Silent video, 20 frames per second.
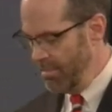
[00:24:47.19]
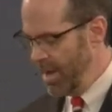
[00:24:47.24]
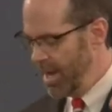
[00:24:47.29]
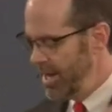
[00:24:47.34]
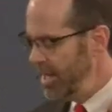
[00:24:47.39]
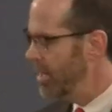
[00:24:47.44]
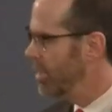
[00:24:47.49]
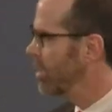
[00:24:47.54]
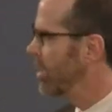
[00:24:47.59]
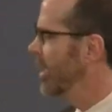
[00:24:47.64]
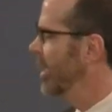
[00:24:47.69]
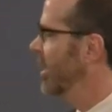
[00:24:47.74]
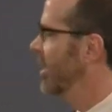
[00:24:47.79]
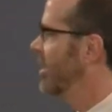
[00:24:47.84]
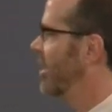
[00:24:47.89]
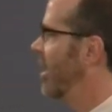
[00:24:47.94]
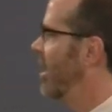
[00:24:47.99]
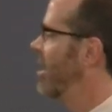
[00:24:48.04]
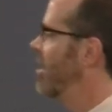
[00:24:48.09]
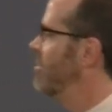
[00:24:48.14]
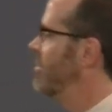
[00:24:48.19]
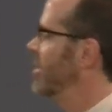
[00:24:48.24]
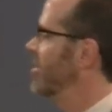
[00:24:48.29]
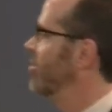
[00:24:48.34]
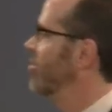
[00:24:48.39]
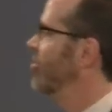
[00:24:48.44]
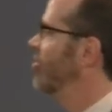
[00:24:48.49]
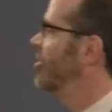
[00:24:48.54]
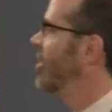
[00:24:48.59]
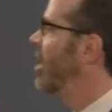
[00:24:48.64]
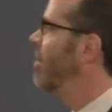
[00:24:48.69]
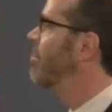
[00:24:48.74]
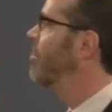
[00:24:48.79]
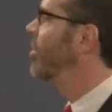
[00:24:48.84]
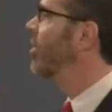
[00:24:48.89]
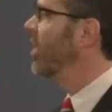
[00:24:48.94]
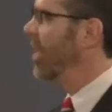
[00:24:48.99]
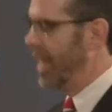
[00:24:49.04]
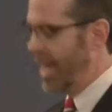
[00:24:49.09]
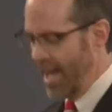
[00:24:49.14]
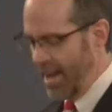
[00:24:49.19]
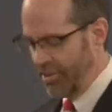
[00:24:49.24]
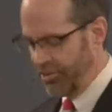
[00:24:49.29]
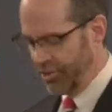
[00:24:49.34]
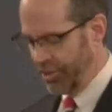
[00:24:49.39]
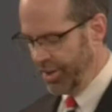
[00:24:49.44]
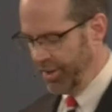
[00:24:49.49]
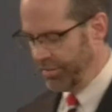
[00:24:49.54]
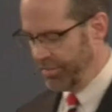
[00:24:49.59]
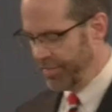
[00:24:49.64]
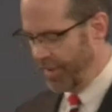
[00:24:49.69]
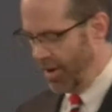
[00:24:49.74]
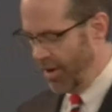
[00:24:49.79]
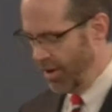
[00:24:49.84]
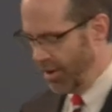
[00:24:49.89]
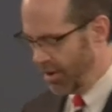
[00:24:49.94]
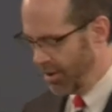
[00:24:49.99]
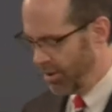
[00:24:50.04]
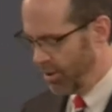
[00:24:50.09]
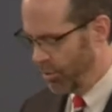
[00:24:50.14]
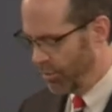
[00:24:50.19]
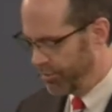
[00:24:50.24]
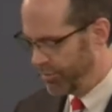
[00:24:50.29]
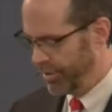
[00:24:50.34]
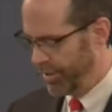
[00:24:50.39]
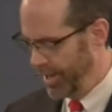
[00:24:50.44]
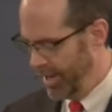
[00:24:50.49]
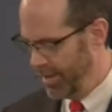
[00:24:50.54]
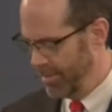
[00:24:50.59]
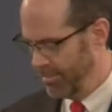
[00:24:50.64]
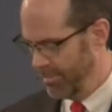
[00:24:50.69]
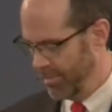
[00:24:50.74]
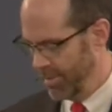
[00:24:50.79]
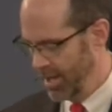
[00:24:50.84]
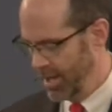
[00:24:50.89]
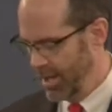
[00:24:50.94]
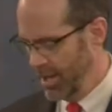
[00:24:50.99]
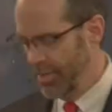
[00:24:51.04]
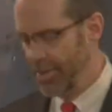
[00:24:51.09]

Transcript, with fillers: Many are going to come and stumble and actually fall over him.